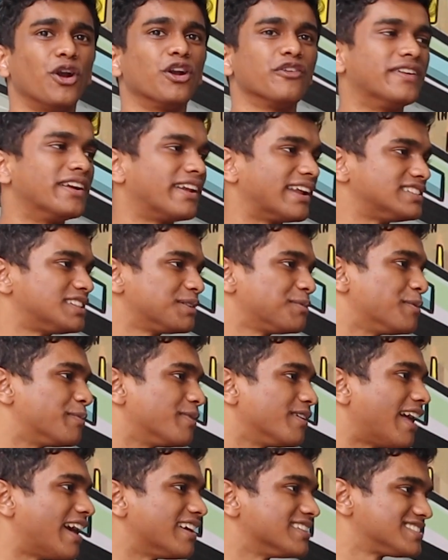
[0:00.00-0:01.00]
lot of interesting
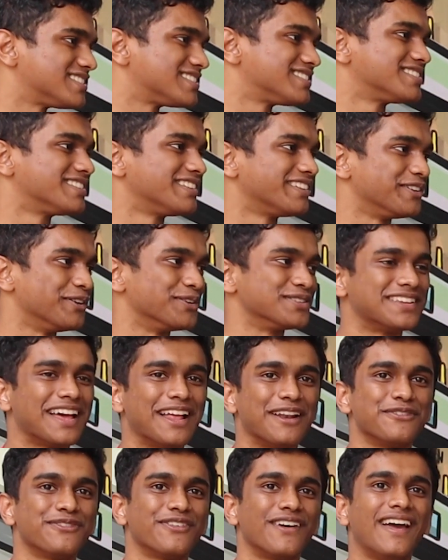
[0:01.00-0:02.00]
people as
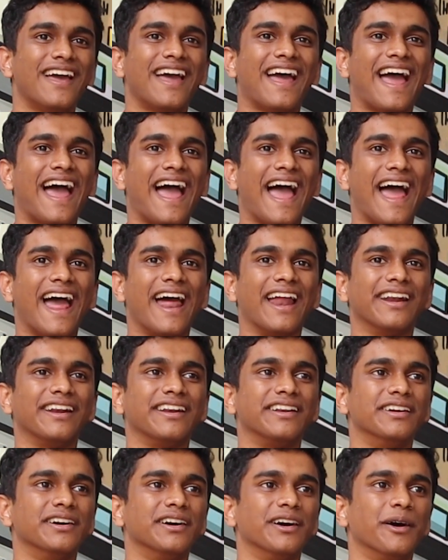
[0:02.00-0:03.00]
yourself,
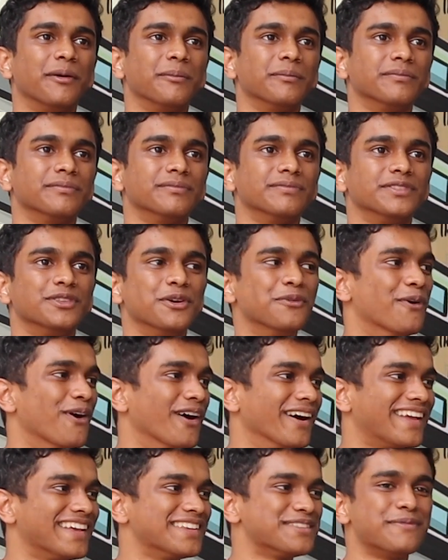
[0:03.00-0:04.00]
and the
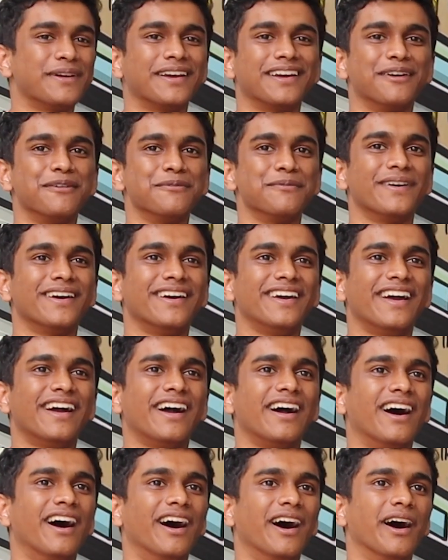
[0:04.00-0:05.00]
work has become
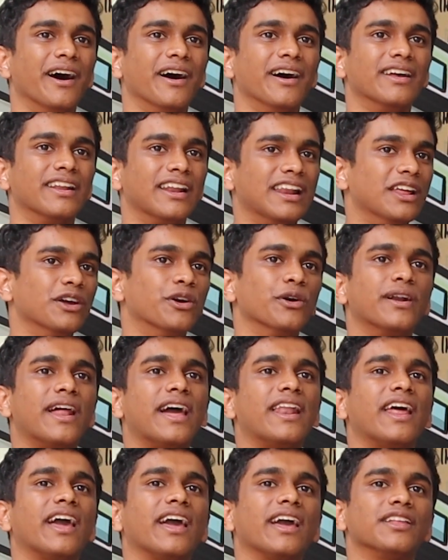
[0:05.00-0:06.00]
really
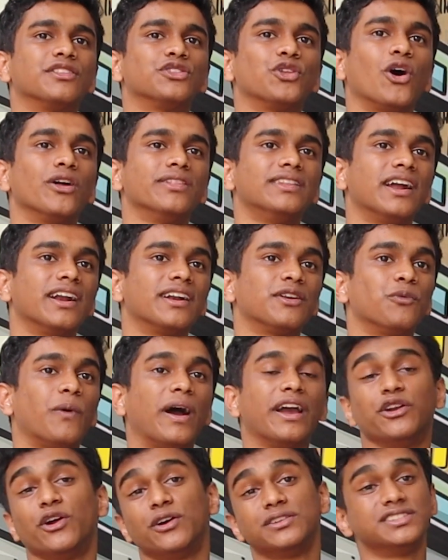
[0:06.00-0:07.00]
good, and I thought that
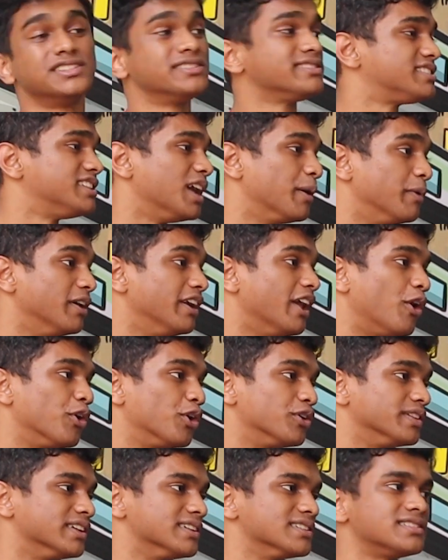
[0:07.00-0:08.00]
why not just double
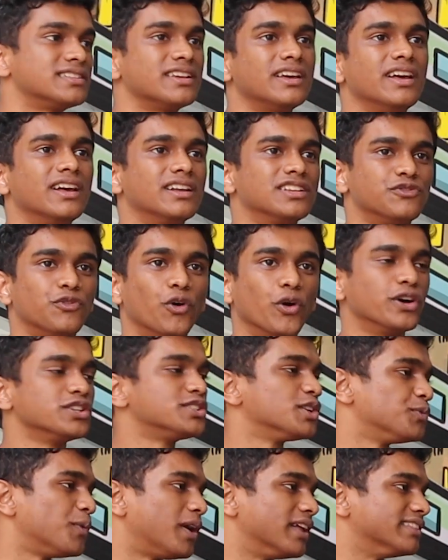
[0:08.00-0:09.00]
down on this,
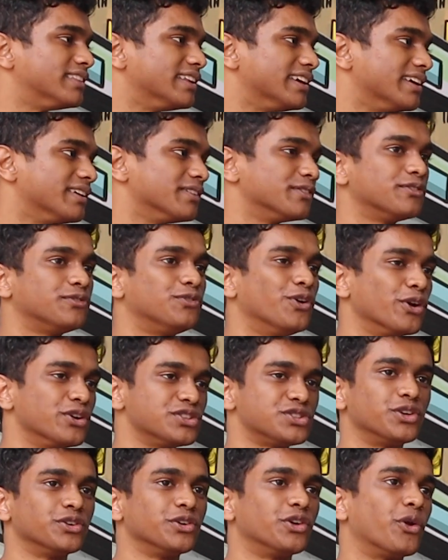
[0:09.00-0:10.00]
focus on one thing,
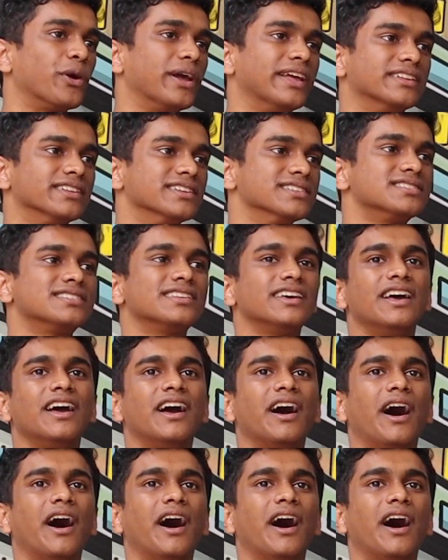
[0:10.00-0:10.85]
focus on growing this,